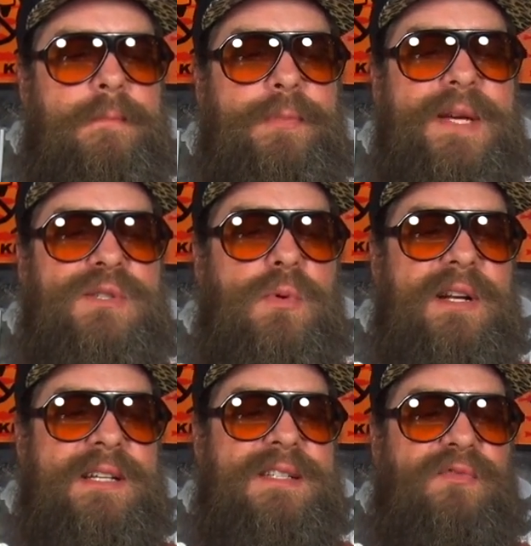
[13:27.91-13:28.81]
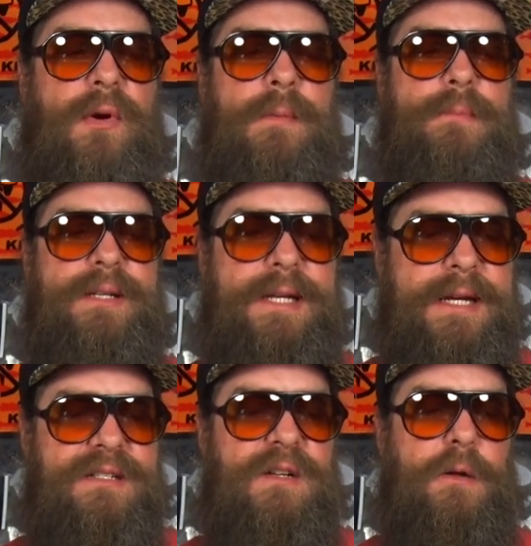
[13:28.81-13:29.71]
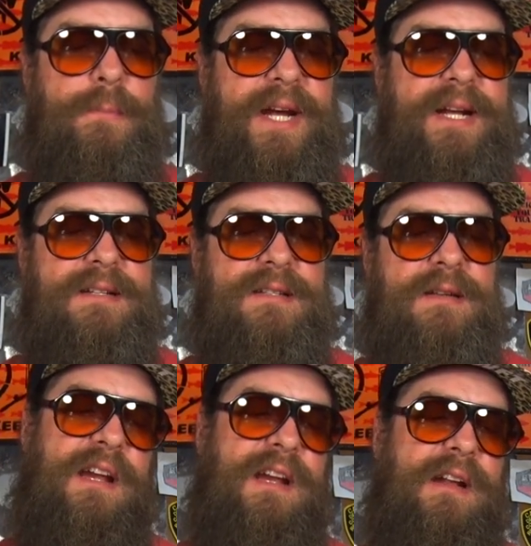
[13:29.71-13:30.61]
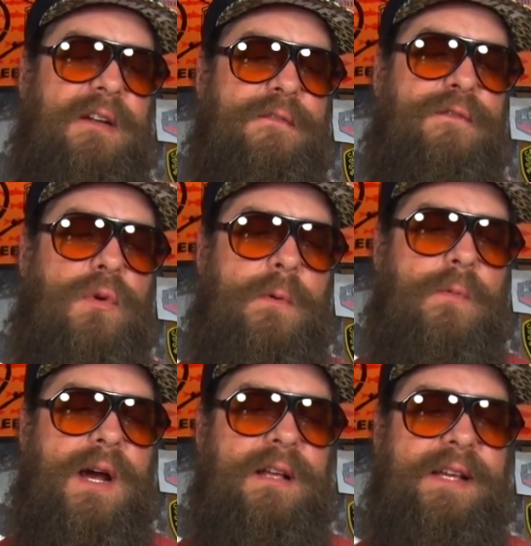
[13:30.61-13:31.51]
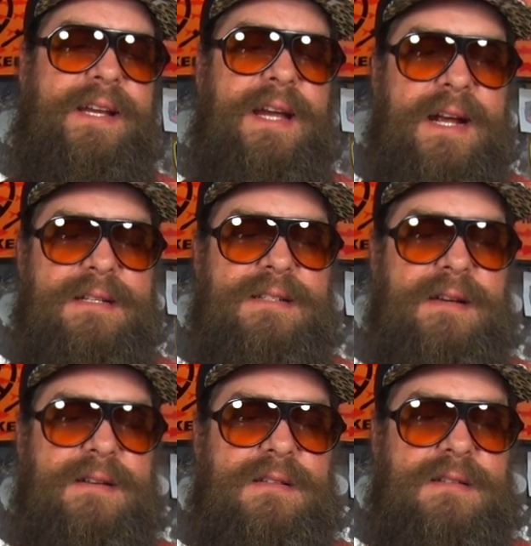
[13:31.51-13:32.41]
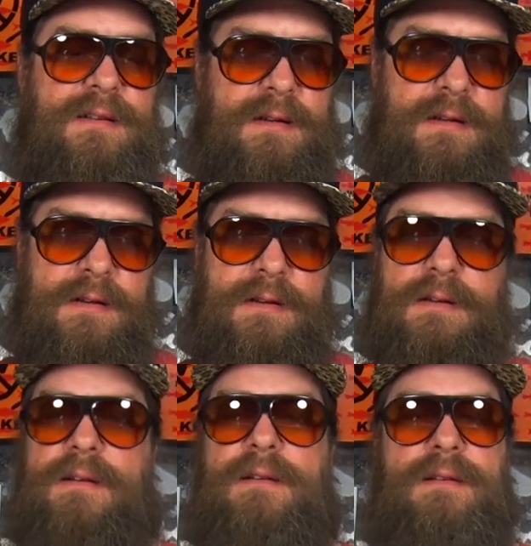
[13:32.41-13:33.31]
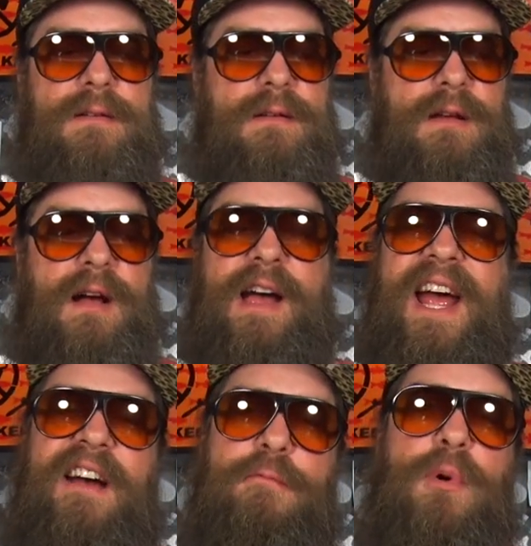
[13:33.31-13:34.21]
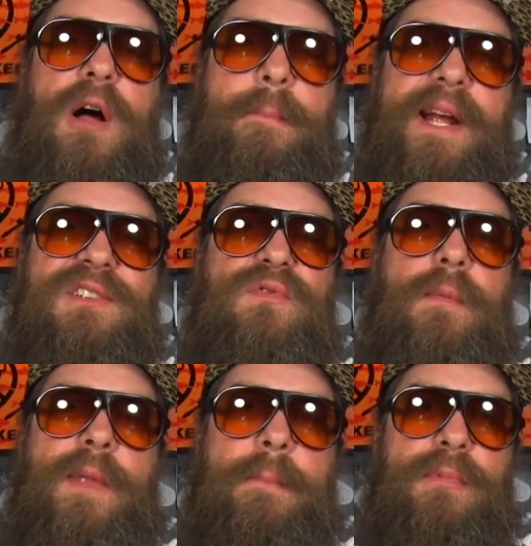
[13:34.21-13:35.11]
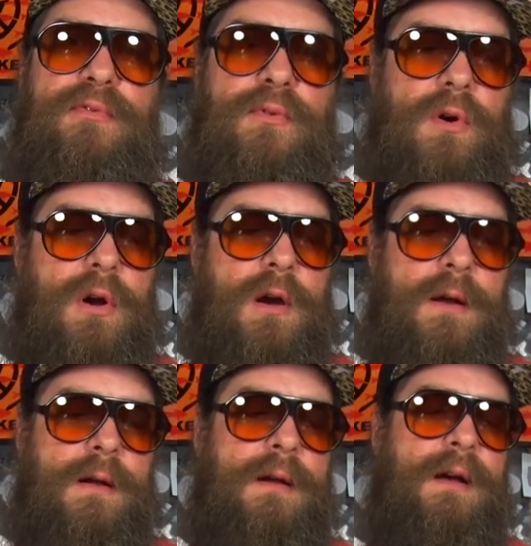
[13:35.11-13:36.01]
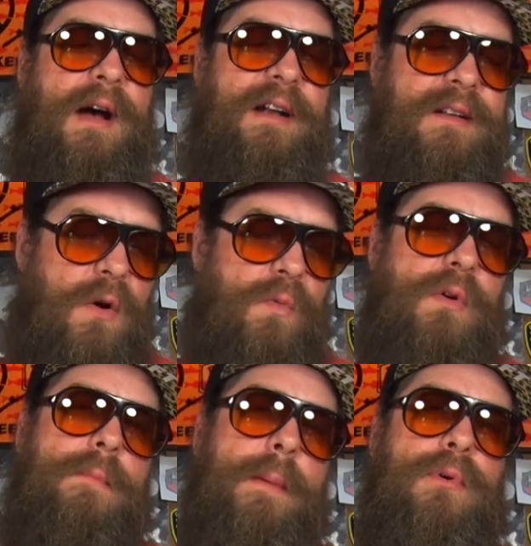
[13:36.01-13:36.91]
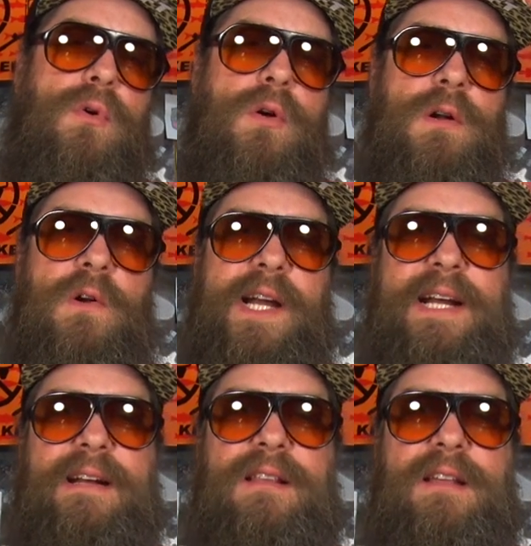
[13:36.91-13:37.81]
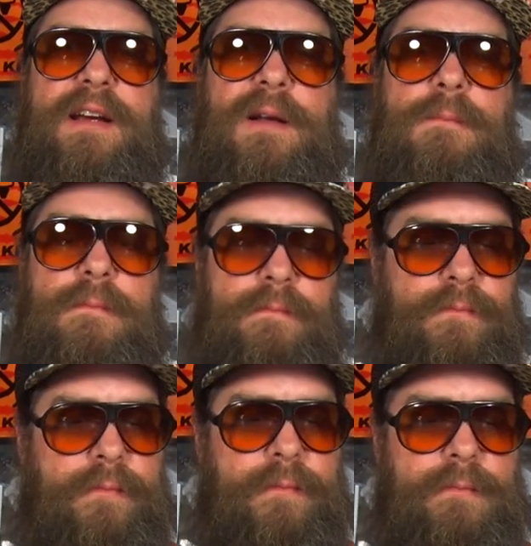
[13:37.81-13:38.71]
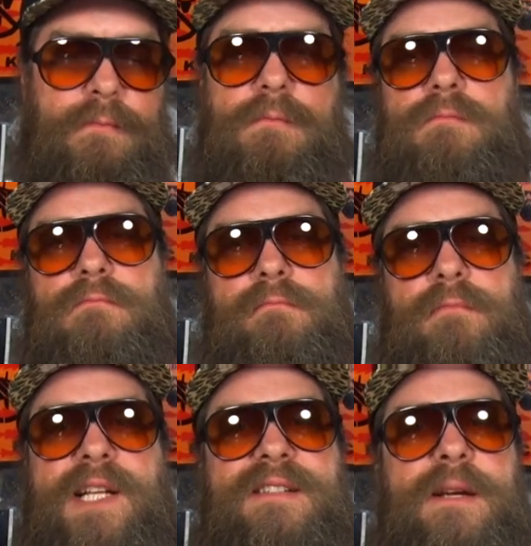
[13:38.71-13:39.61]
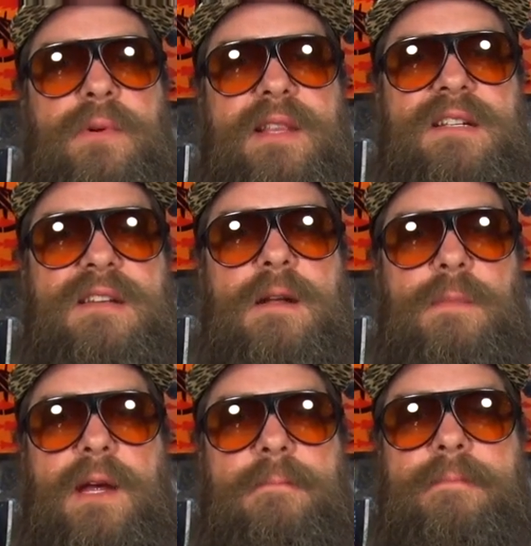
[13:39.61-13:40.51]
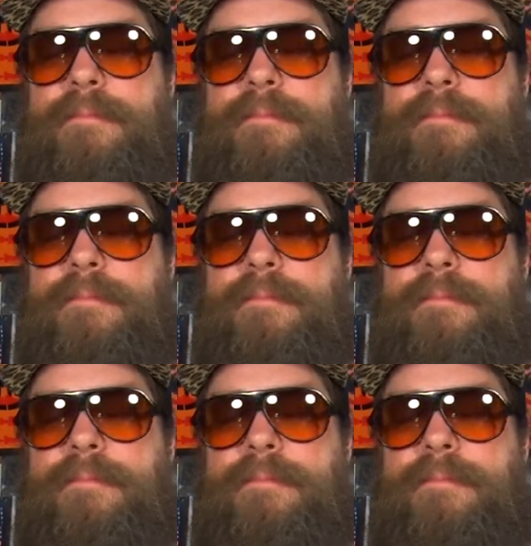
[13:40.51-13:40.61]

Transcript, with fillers: This one is from Diesel Baits in Fort Riley, Kansas. I have bought baits from them before. I don't remember ordering anything. Let's see what they sent me.